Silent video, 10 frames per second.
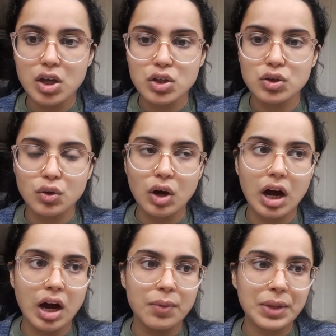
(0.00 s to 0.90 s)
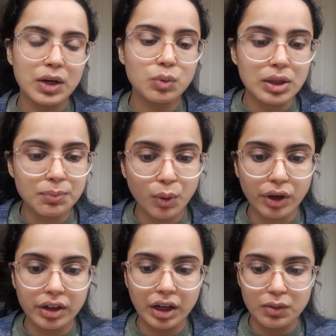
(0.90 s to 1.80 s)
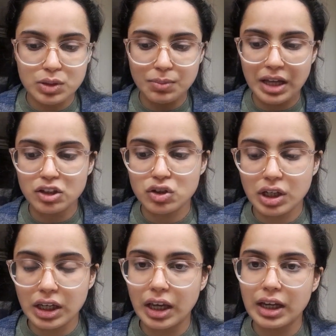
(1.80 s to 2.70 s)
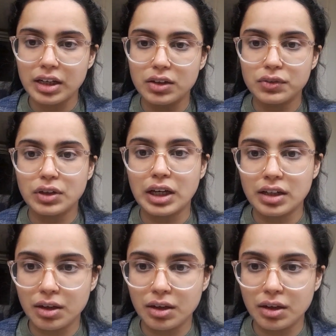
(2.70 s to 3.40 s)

So at one point, I was managing eight